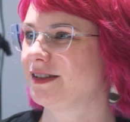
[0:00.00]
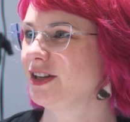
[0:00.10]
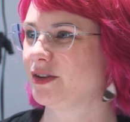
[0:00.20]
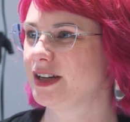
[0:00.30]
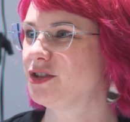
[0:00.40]

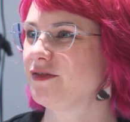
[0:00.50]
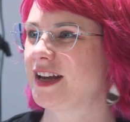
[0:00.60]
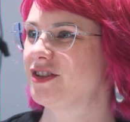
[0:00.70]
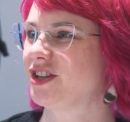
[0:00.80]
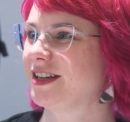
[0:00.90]

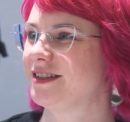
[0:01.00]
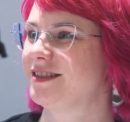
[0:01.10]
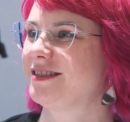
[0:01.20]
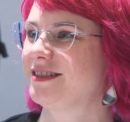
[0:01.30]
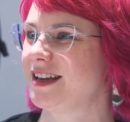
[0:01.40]

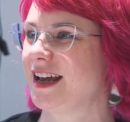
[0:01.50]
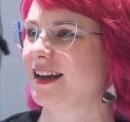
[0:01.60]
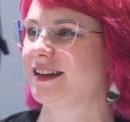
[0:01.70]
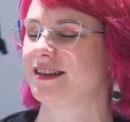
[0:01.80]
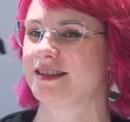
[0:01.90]
interventions,
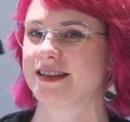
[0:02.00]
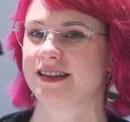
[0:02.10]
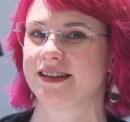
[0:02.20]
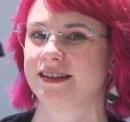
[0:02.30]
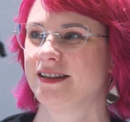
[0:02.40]
and
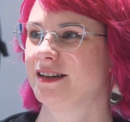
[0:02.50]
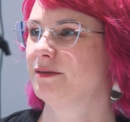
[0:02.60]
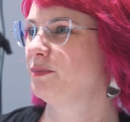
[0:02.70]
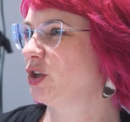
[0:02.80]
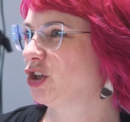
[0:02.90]

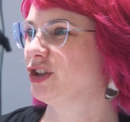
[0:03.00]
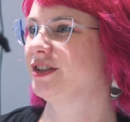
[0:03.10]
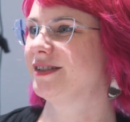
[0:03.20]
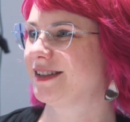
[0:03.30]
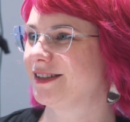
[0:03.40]

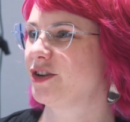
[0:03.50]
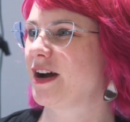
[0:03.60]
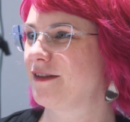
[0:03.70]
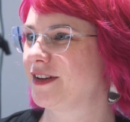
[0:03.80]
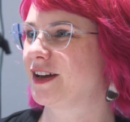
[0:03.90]
murals and
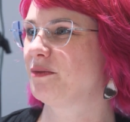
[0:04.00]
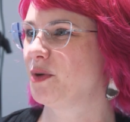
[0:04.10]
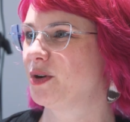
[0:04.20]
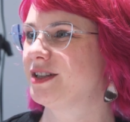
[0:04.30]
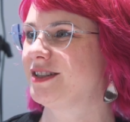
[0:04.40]
graphic
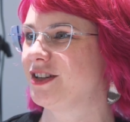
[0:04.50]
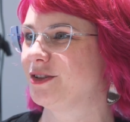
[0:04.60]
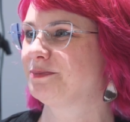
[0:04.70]
components too.